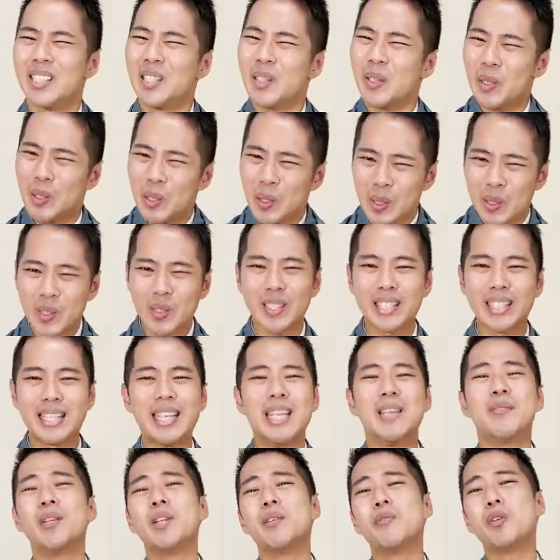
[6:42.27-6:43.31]
So usually,
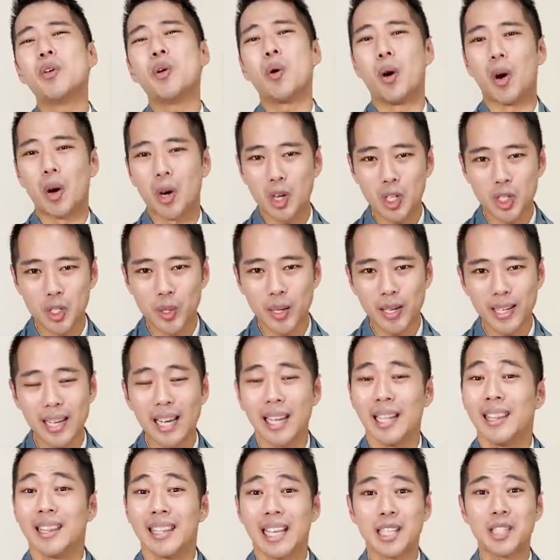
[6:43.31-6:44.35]
even if you are trained,
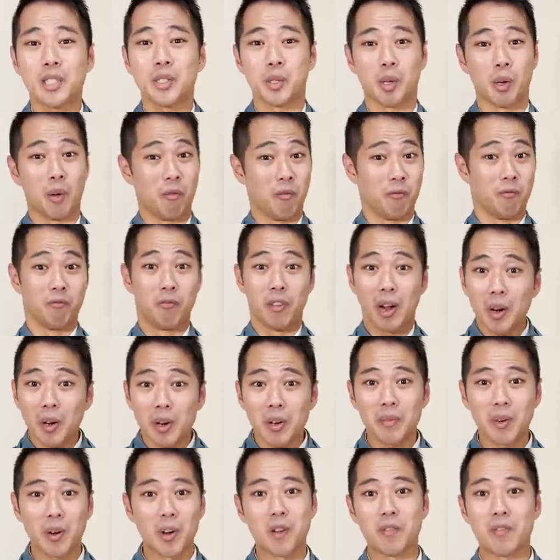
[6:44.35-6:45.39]
unless you're a
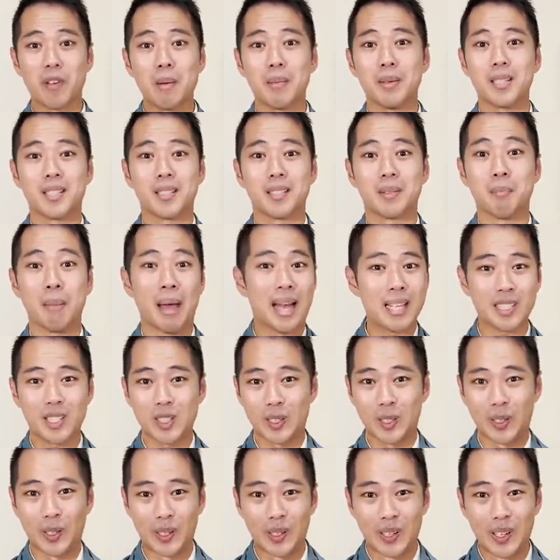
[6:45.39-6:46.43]
very, very famous
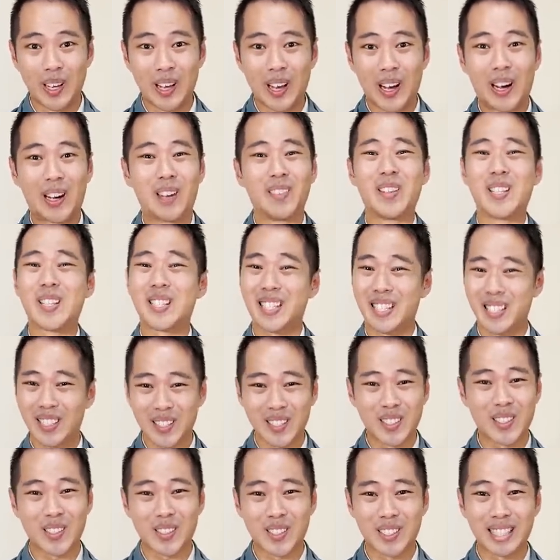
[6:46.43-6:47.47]
master of the
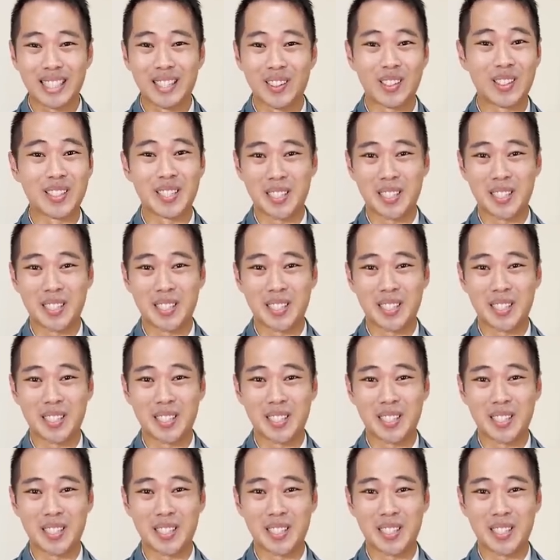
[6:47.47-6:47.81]
skills or, or